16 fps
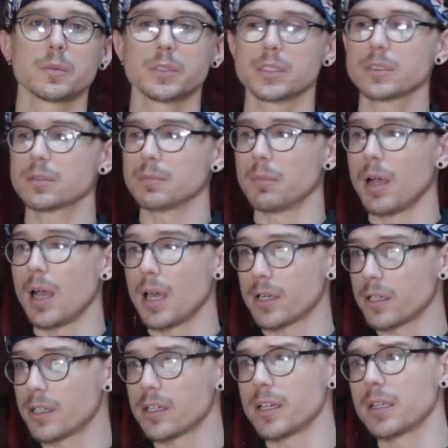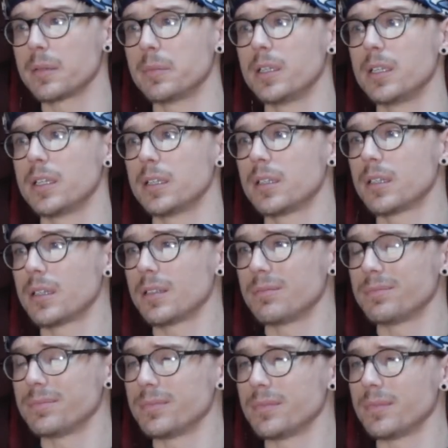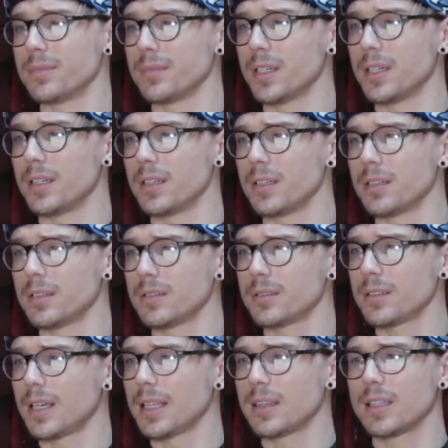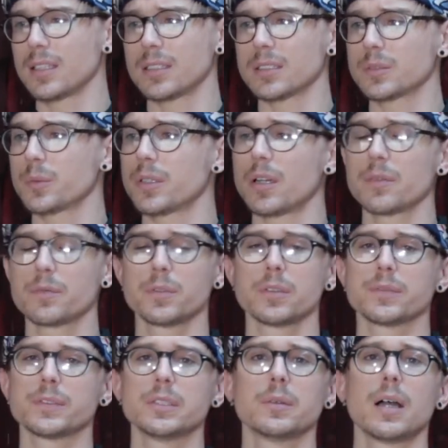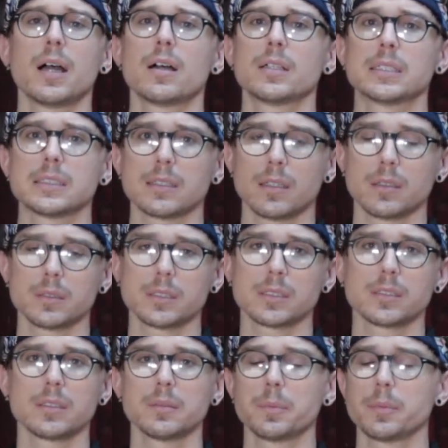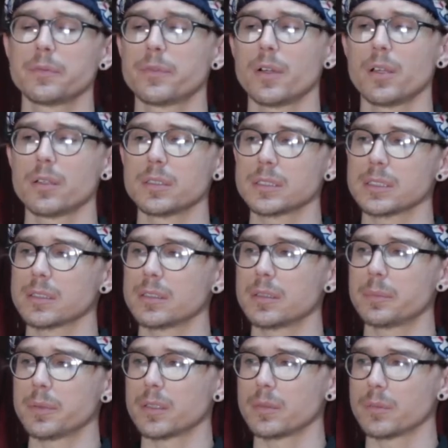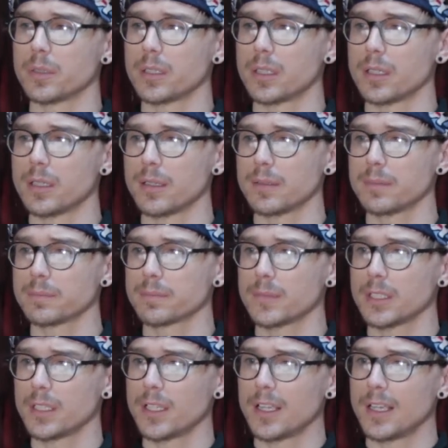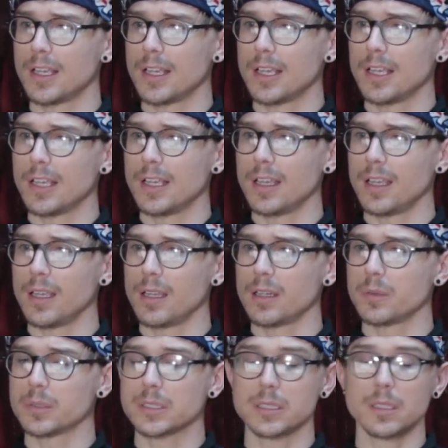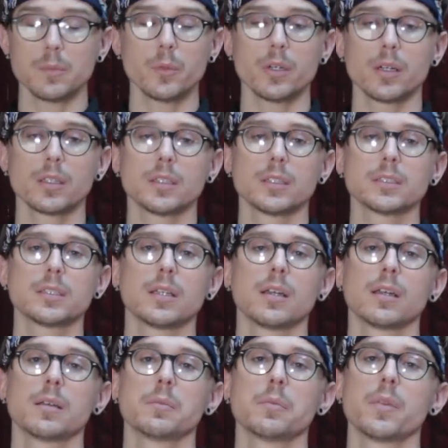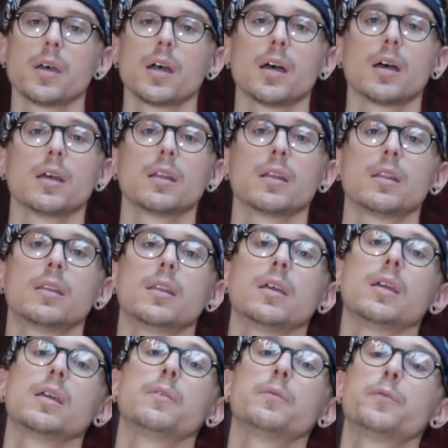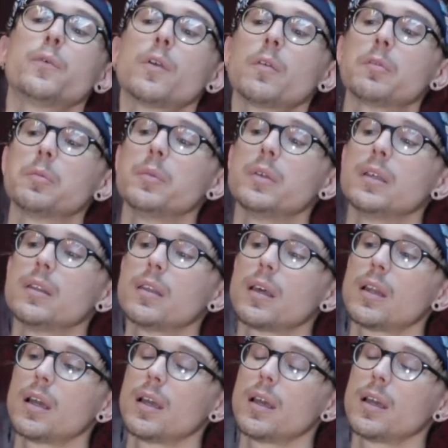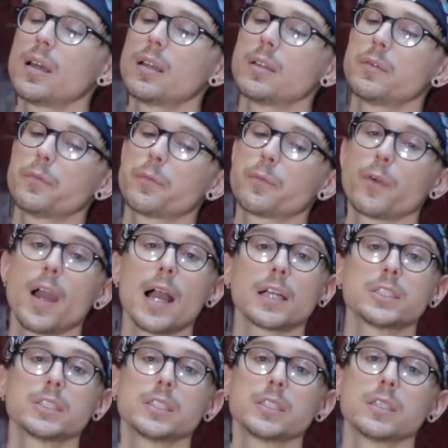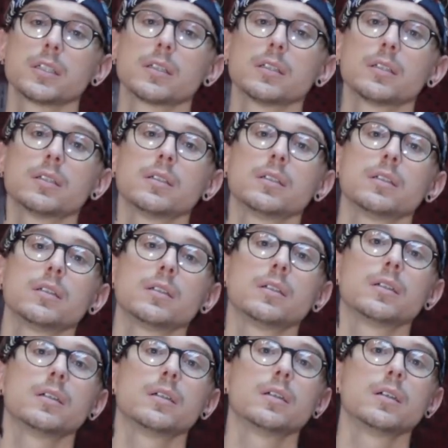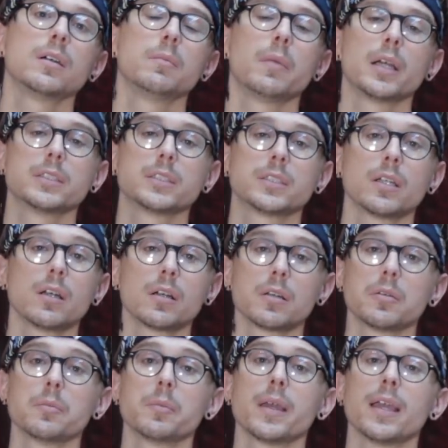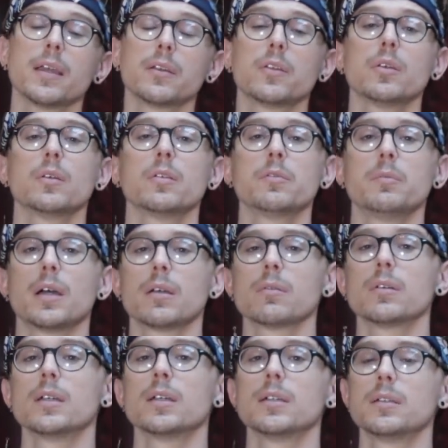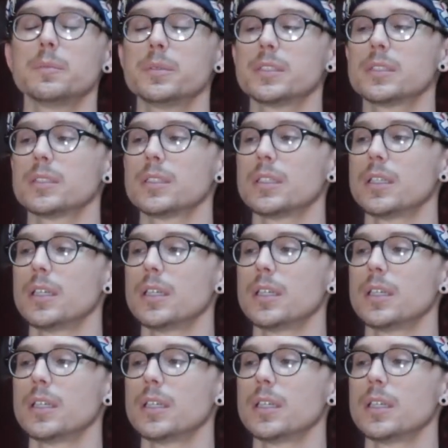were just monitoring me, and I think this went on for a few hours. I was falling asleep and whatnot. And it was somewhere in this time that they informed me that I had fractured my sternum and two of my ribs.